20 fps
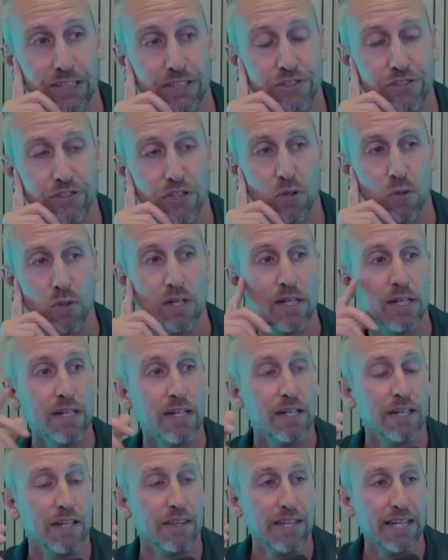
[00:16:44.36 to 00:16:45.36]
So
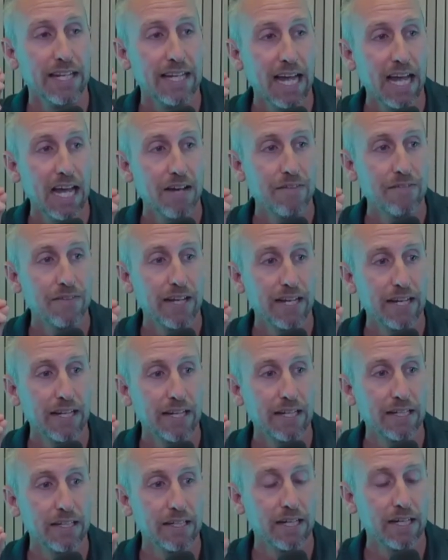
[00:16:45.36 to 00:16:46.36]
they have
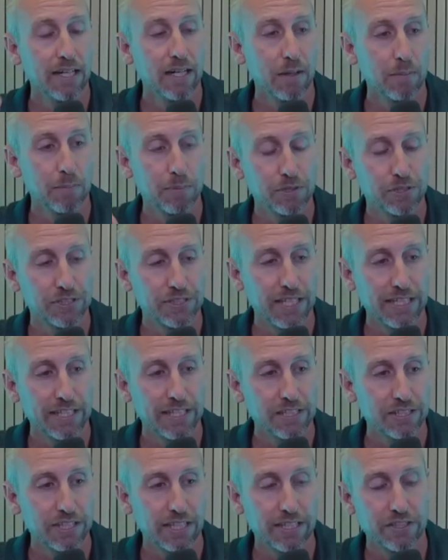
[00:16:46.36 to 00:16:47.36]
a
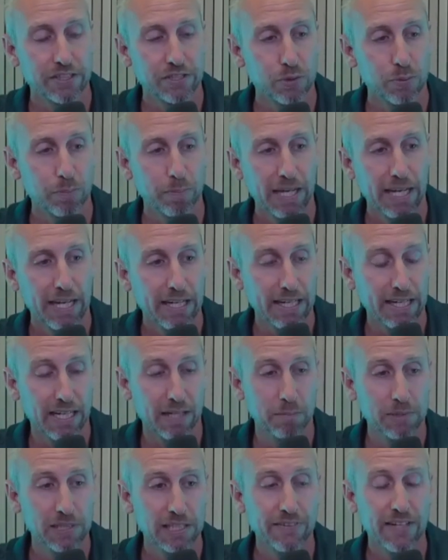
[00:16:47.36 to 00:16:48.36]
percentage that you'll pay, and I
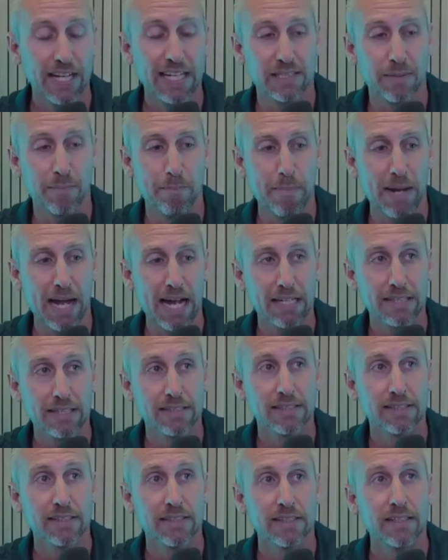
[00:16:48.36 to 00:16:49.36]
believe it has a
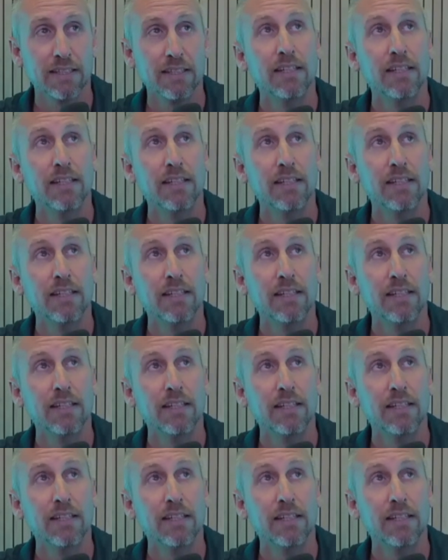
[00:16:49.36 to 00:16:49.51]
max